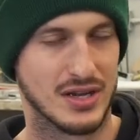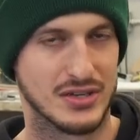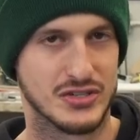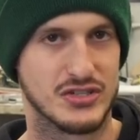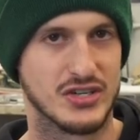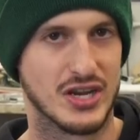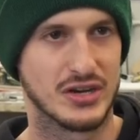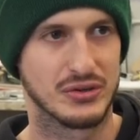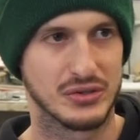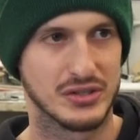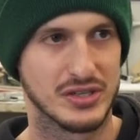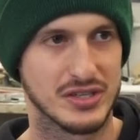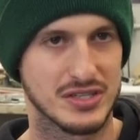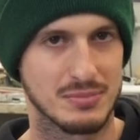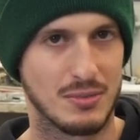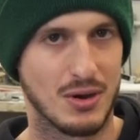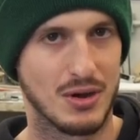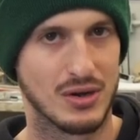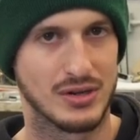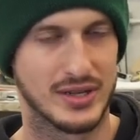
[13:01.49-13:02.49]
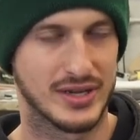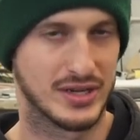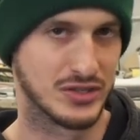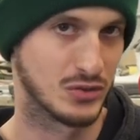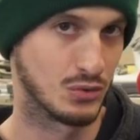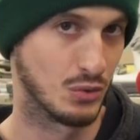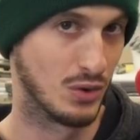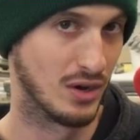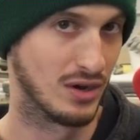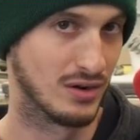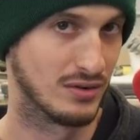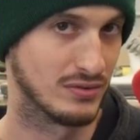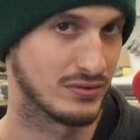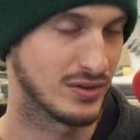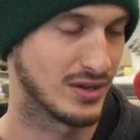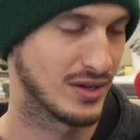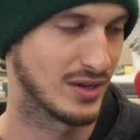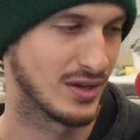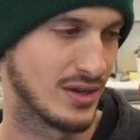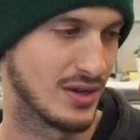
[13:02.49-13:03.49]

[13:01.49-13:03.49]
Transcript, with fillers: a generally smaller, like a twelve,